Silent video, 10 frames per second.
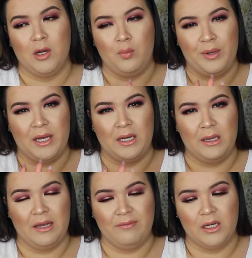It opened at
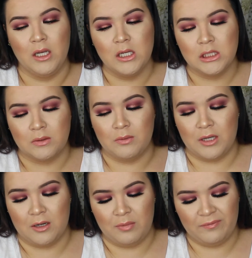11. So we were
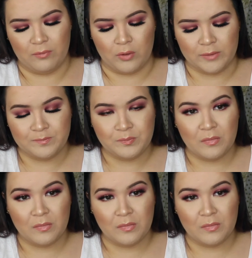there before.